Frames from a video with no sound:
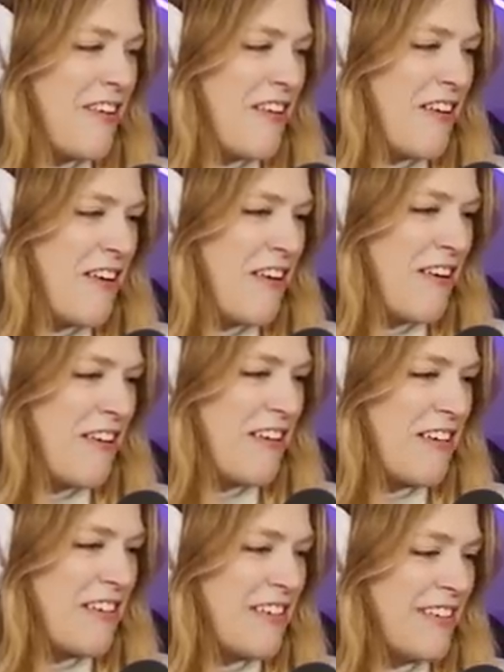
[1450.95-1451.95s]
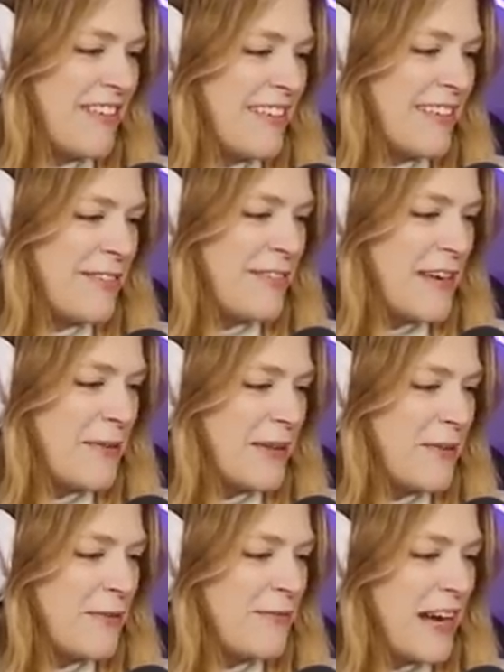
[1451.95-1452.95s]
Oh, the
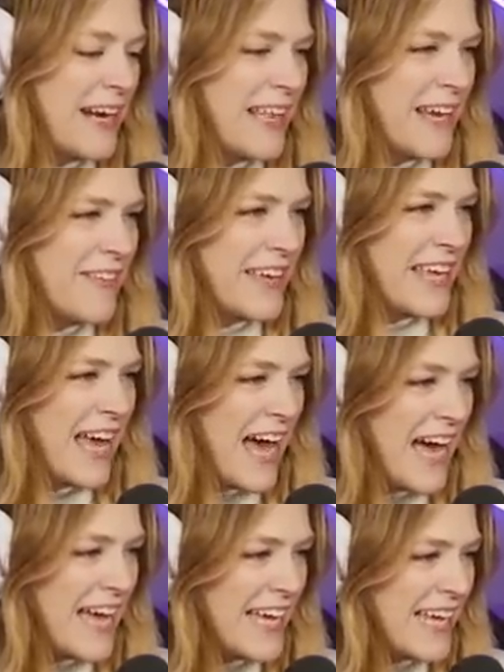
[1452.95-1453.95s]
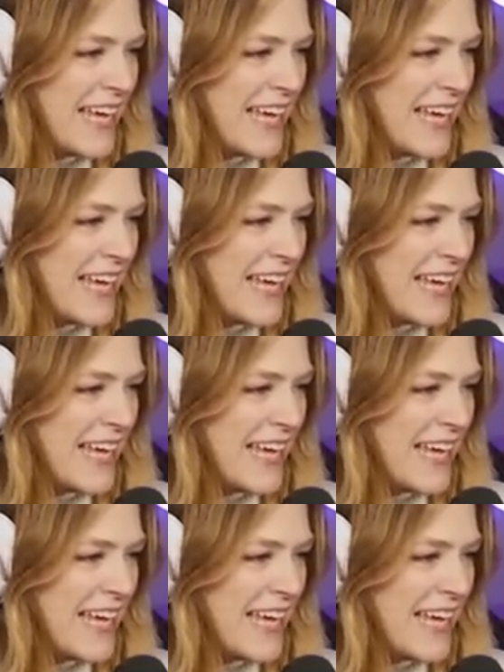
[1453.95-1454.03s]
family will finally have a cat